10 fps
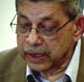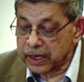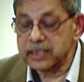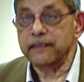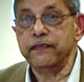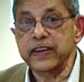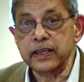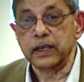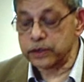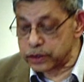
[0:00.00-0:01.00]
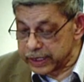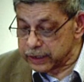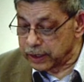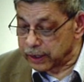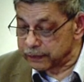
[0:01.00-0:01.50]
is a venal
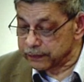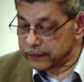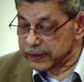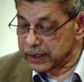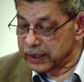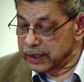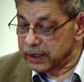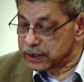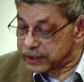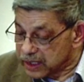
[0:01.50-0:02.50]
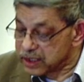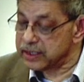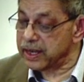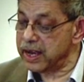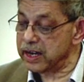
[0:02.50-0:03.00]
traitor, sets
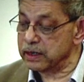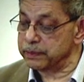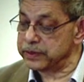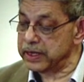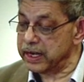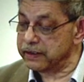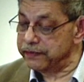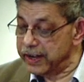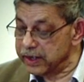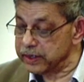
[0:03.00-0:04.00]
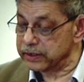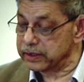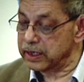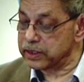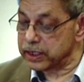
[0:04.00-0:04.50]
the Arabs at
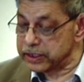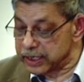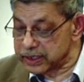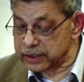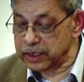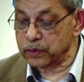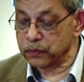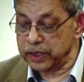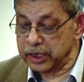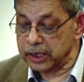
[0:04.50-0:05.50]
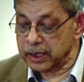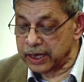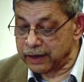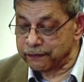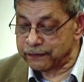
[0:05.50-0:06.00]
variance, suggests that we
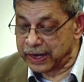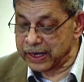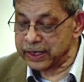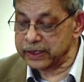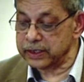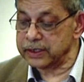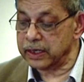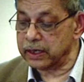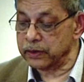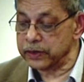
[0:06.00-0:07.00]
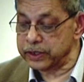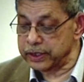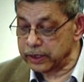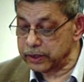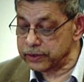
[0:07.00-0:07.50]
have violated the holy
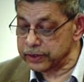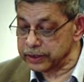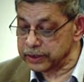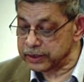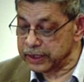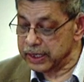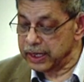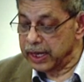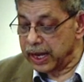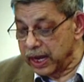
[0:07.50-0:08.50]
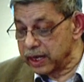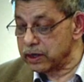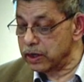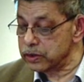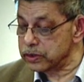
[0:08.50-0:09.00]
territories,
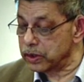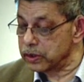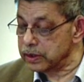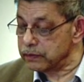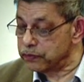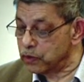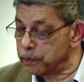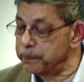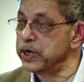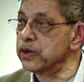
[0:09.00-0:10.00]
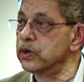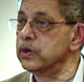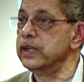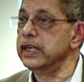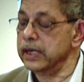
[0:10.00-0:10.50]
and goes on for
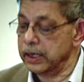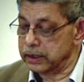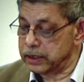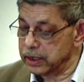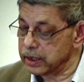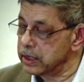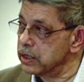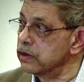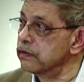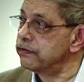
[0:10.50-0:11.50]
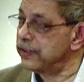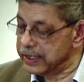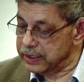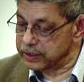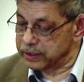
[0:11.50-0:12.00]
pure
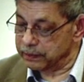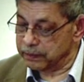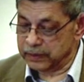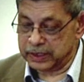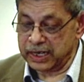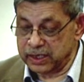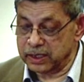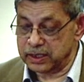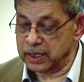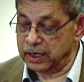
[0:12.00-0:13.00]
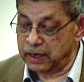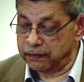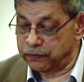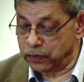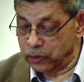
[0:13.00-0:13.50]
Turco-philism, that is,
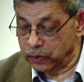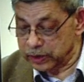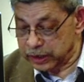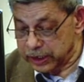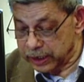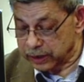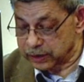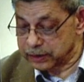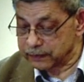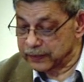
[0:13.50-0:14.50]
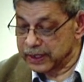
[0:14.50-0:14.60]
love for the Turks.